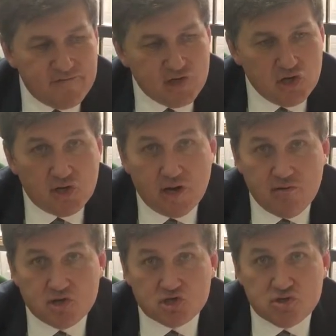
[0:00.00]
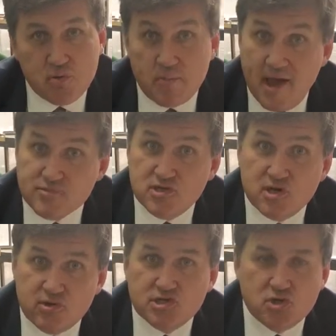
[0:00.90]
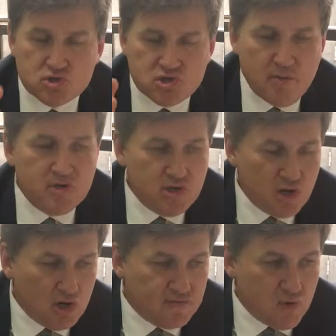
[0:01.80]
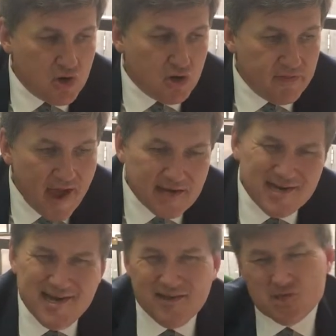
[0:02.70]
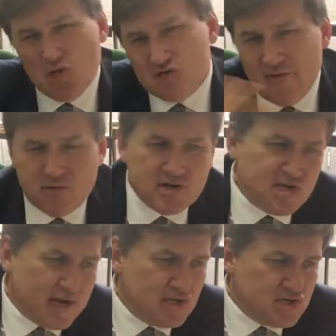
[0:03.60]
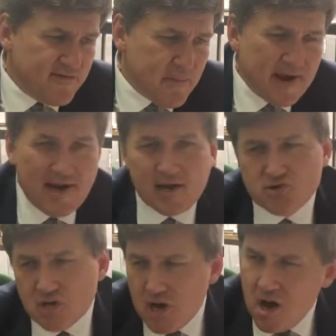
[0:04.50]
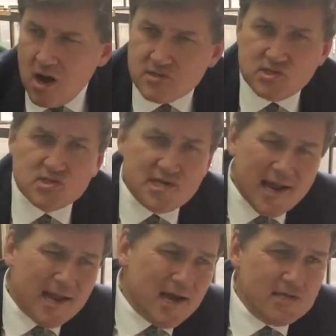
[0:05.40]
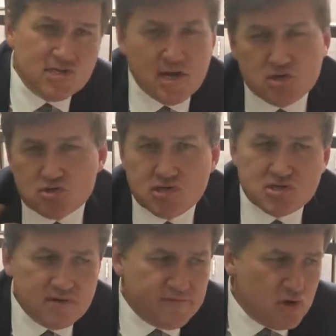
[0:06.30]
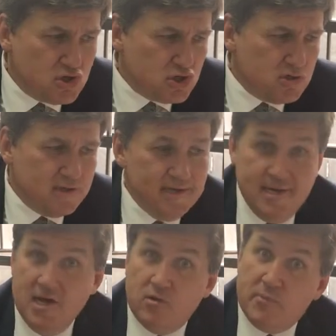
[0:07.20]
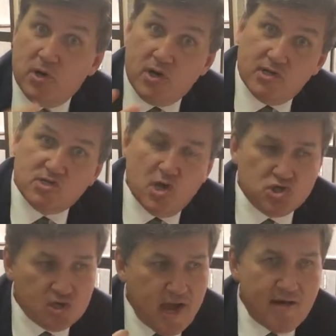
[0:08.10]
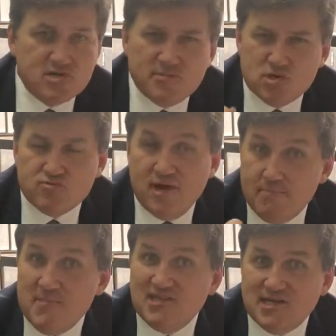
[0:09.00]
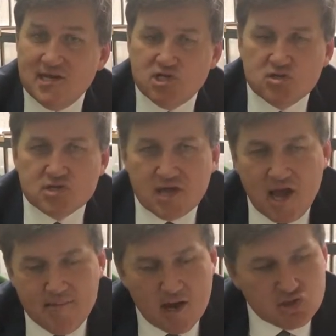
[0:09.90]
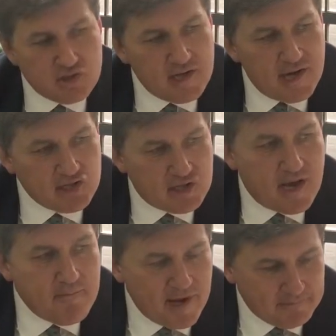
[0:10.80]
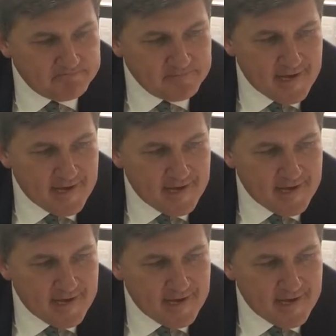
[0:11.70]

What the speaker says: for the nuclear industry will be absolutely critical, so I'll be doing a lot of work on that. There's lots of other exciting stuff about electric cars and satellites and industries of the future, and we'll be looking at social care and some of those really meaty issues that came out during the election campaign.